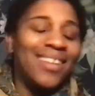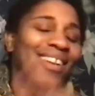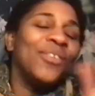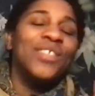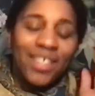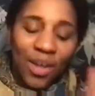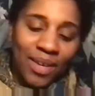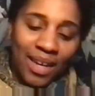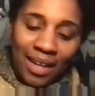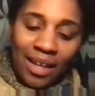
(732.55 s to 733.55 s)
No, just go
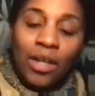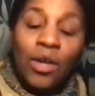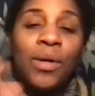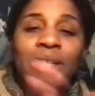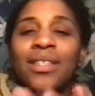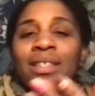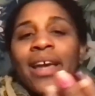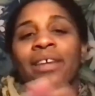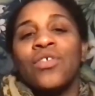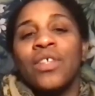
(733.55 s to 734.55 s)
get it. Quartz is
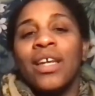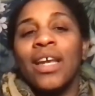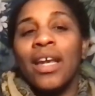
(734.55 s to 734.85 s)
actually